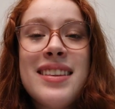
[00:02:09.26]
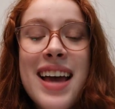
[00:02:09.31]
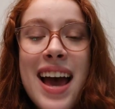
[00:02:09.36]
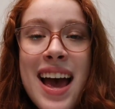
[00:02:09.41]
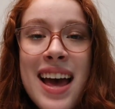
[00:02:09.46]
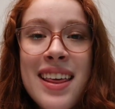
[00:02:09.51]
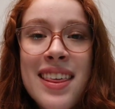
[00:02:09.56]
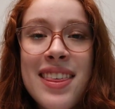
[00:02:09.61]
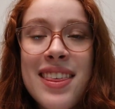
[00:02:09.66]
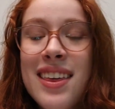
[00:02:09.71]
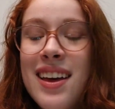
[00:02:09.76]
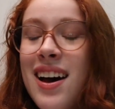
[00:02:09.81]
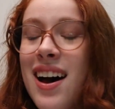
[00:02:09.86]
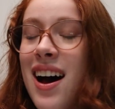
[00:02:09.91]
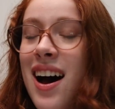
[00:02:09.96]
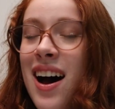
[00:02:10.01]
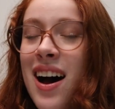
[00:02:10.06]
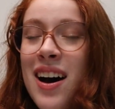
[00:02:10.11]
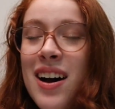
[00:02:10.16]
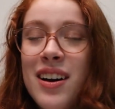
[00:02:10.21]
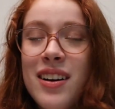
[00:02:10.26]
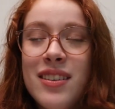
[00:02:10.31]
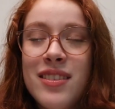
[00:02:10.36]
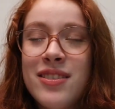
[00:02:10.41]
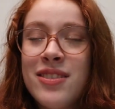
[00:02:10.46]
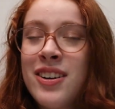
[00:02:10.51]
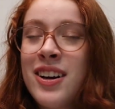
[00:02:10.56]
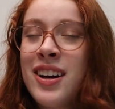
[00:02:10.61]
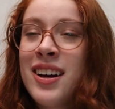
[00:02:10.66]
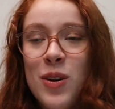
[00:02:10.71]
death
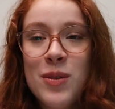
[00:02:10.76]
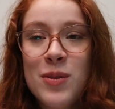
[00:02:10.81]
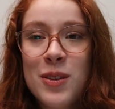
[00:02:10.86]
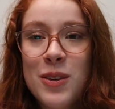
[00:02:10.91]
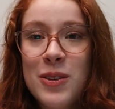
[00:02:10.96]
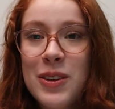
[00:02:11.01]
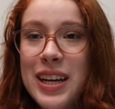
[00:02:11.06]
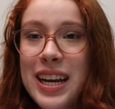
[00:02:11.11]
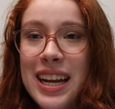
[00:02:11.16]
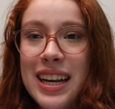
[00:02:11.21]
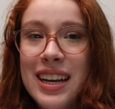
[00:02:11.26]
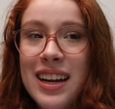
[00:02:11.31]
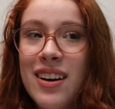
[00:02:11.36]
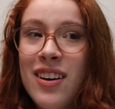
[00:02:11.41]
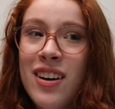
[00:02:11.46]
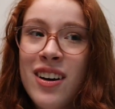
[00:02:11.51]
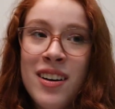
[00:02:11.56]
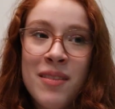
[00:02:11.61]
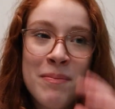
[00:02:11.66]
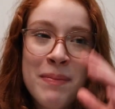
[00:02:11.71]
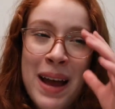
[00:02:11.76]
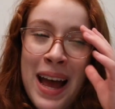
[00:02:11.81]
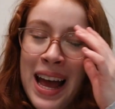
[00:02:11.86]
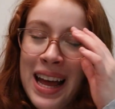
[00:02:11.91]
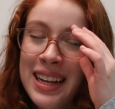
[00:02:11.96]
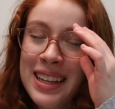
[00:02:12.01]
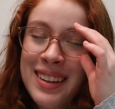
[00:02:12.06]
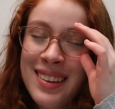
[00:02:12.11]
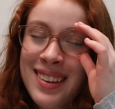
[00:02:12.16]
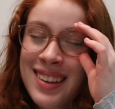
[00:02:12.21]
of Wolverine. Oh
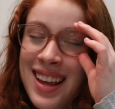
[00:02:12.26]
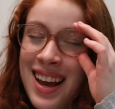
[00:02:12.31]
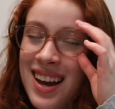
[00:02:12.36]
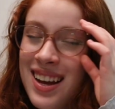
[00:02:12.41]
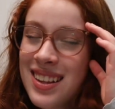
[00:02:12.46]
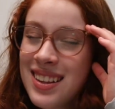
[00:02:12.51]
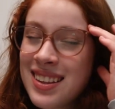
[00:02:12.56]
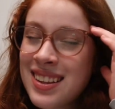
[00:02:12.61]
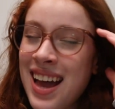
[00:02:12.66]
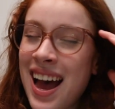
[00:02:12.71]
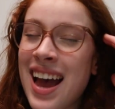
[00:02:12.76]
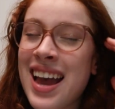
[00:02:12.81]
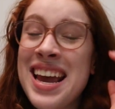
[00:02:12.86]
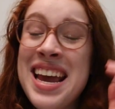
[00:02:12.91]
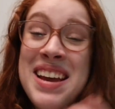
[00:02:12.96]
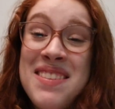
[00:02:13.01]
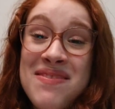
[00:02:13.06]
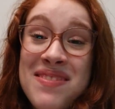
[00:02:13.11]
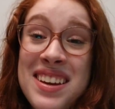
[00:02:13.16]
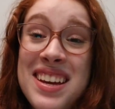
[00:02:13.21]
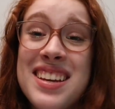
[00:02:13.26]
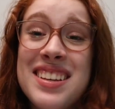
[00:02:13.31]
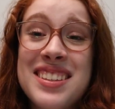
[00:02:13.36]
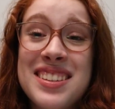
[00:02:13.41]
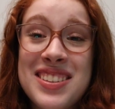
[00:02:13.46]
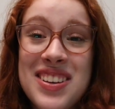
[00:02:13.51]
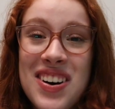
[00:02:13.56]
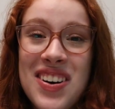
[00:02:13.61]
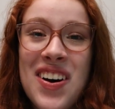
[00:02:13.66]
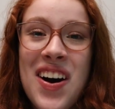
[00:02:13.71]
man, that hit me
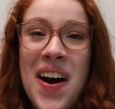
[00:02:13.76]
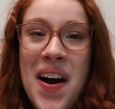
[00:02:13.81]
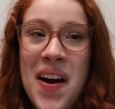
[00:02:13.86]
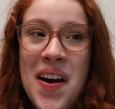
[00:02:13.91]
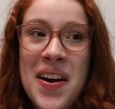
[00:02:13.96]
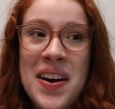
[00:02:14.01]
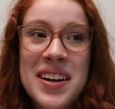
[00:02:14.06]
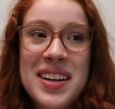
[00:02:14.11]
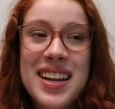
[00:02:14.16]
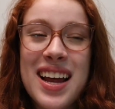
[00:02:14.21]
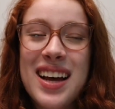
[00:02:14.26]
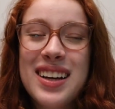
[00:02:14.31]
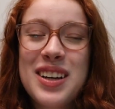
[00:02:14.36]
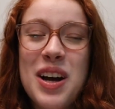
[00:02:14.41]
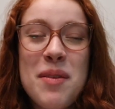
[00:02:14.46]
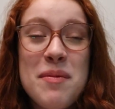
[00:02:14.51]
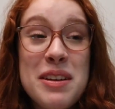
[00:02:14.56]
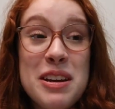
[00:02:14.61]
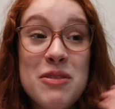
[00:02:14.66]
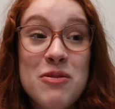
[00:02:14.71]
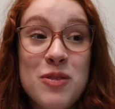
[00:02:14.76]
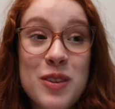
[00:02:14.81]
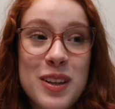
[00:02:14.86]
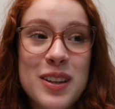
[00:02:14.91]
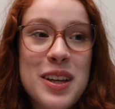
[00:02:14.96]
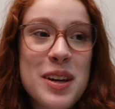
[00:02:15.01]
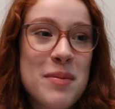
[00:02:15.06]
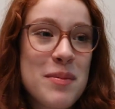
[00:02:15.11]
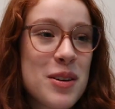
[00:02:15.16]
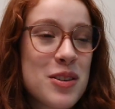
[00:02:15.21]
so hard. That got me
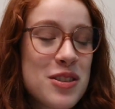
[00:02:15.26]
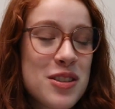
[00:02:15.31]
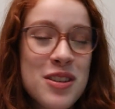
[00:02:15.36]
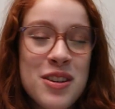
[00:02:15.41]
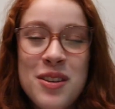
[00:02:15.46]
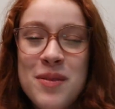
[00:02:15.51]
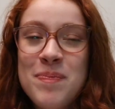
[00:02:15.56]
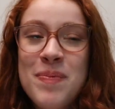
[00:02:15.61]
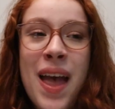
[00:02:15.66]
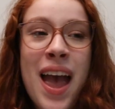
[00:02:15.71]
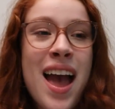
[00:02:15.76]
really emotional.